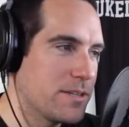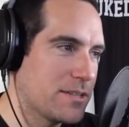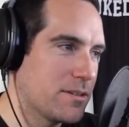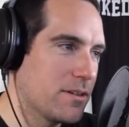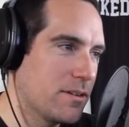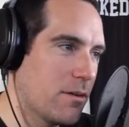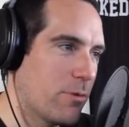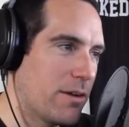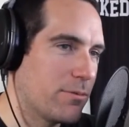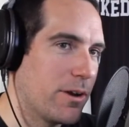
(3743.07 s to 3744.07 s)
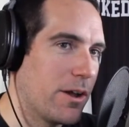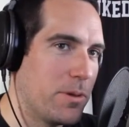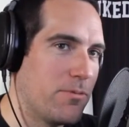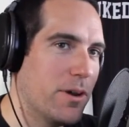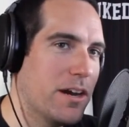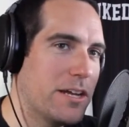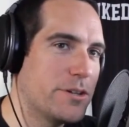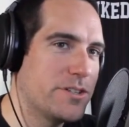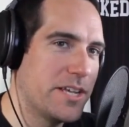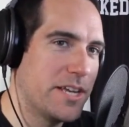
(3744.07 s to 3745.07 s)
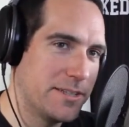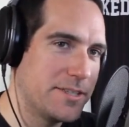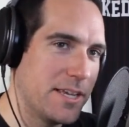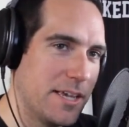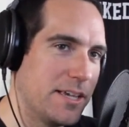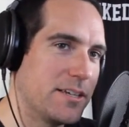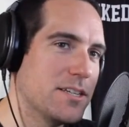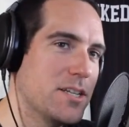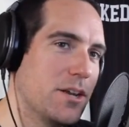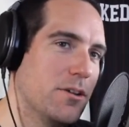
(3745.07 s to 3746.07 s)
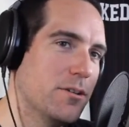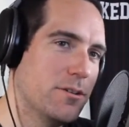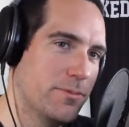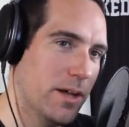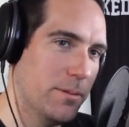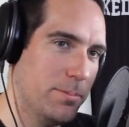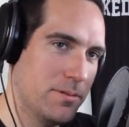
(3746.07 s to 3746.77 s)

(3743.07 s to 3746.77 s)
That's a rivalry I'll be very interested in seeing continue to develop.